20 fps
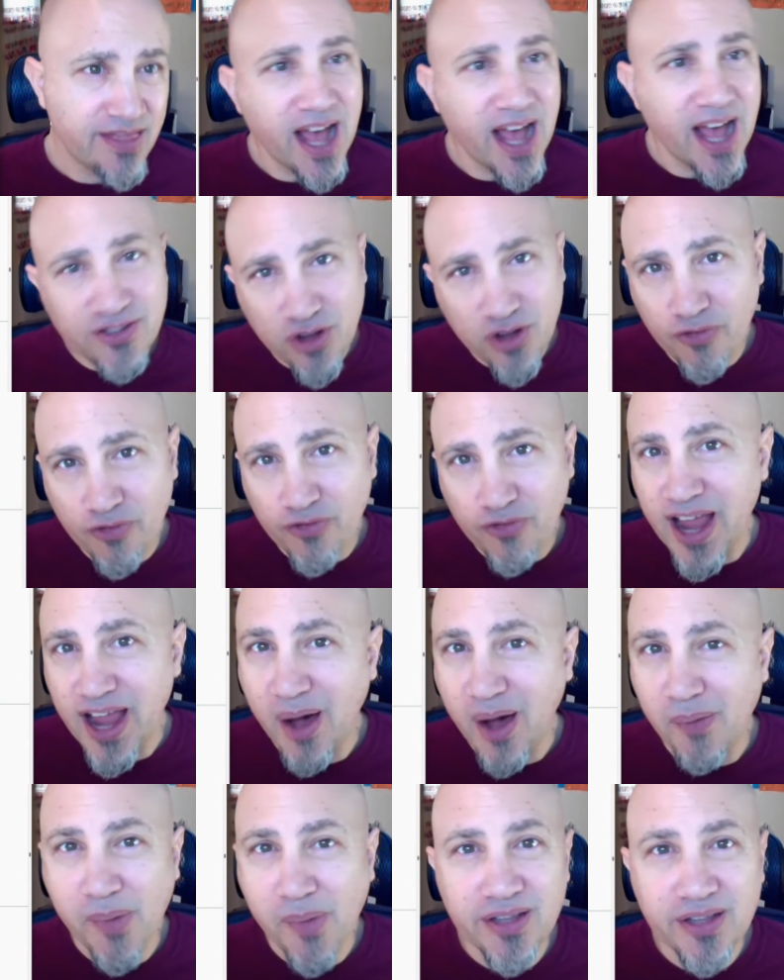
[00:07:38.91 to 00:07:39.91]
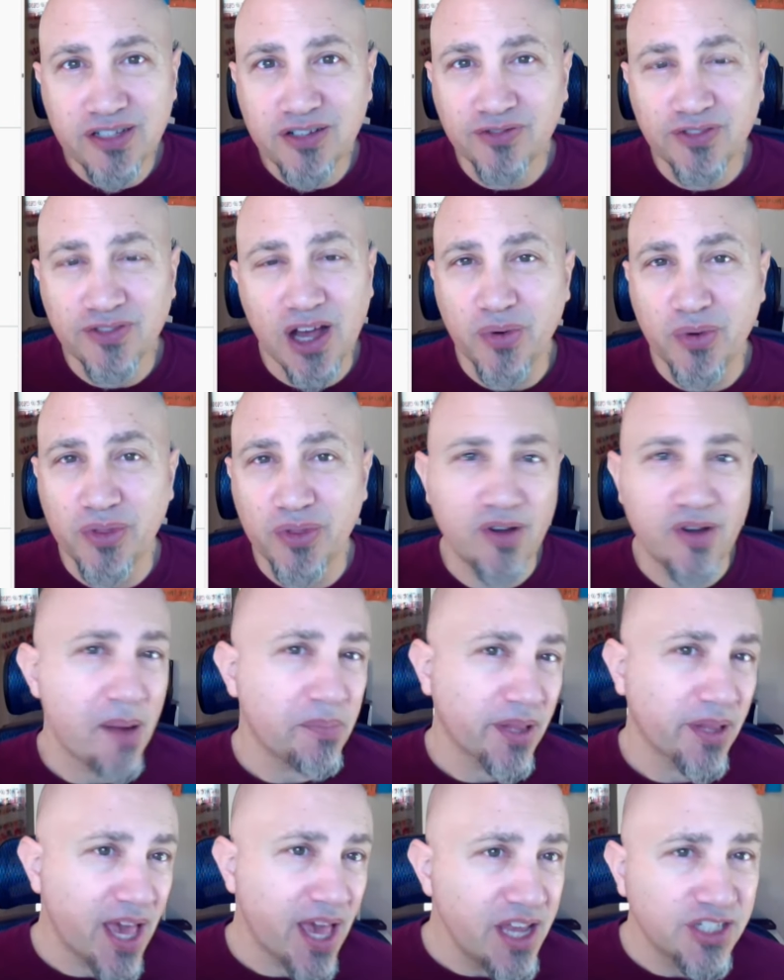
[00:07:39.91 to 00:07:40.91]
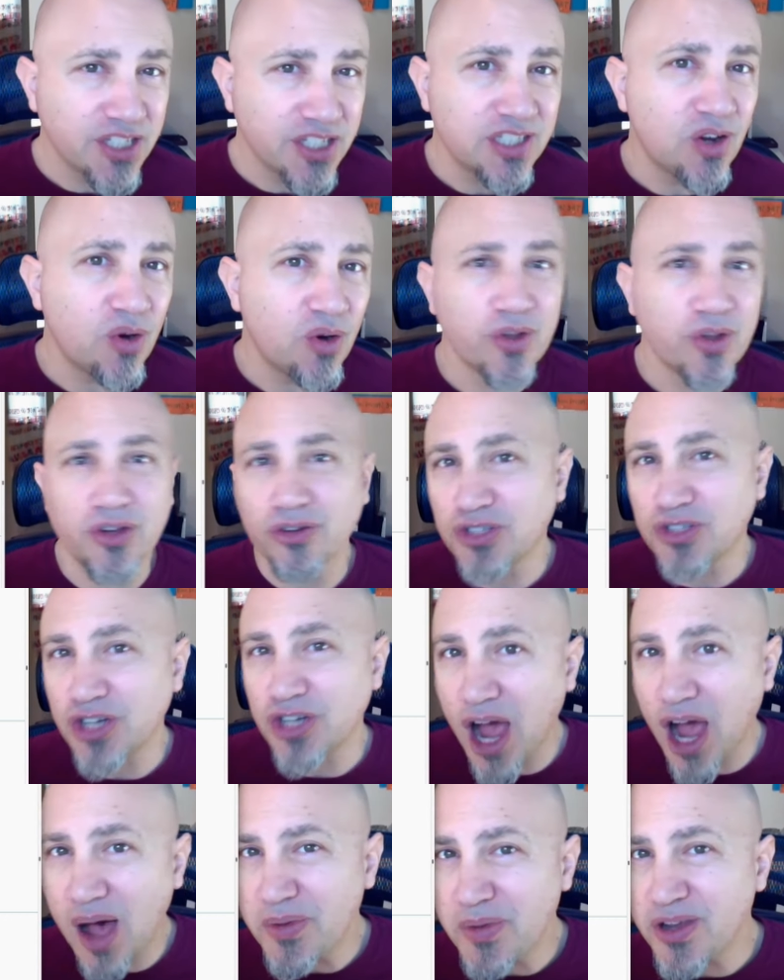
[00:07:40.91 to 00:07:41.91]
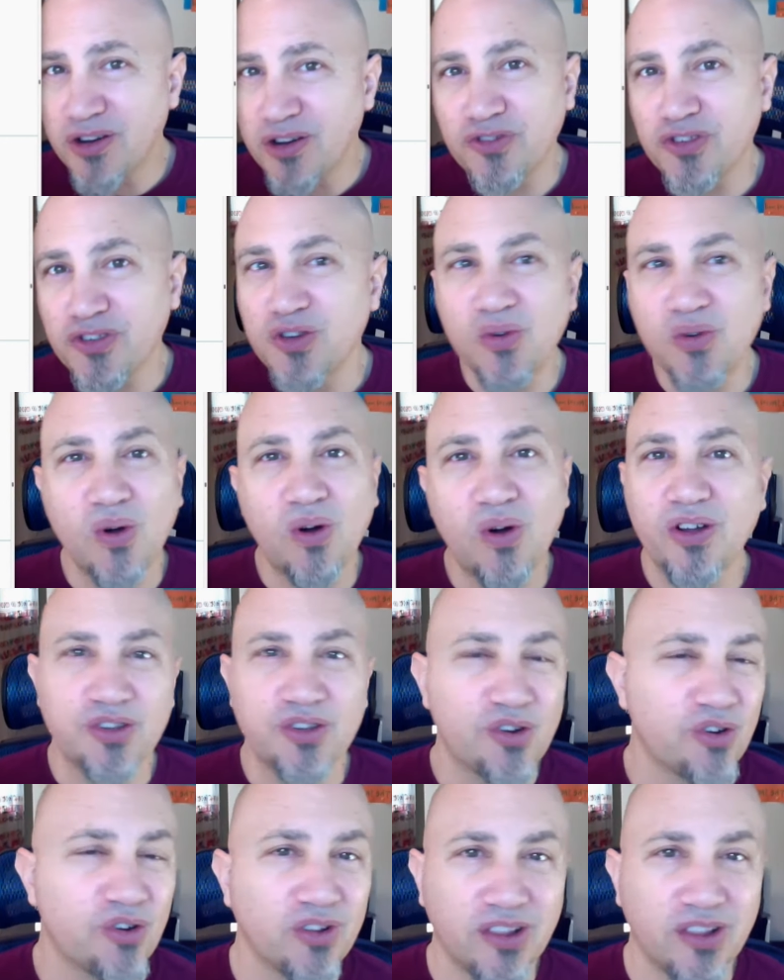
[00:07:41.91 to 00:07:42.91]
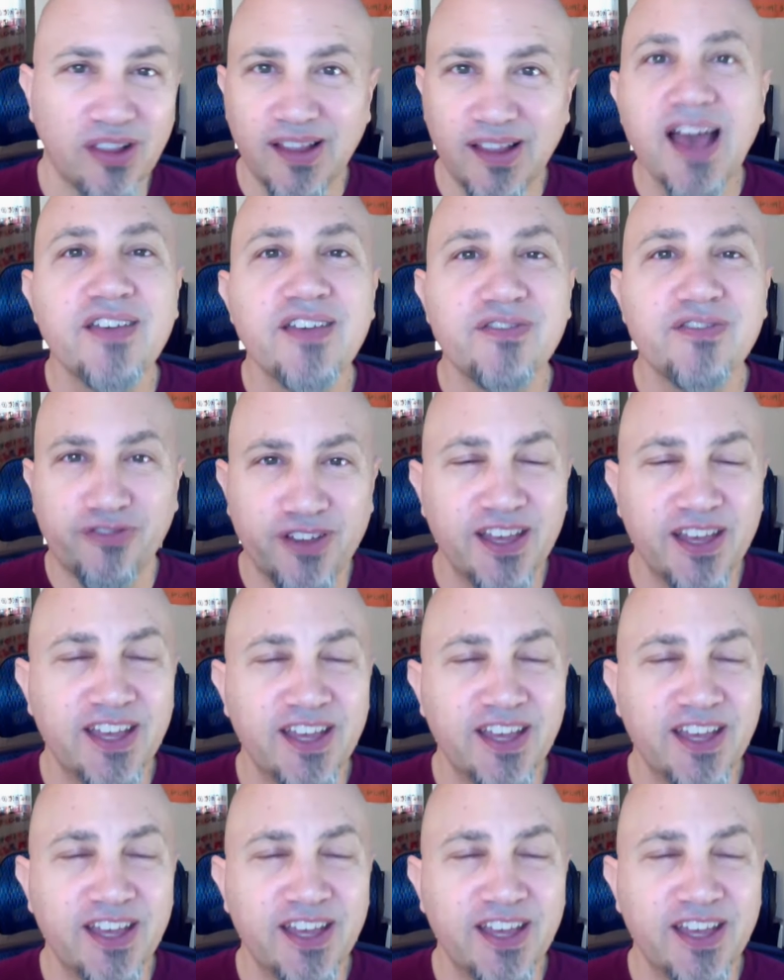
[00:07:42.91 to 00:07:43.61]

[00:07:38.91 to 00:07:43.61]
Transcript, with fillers: That's all for now. Best of luck with your application or your job interview or your life.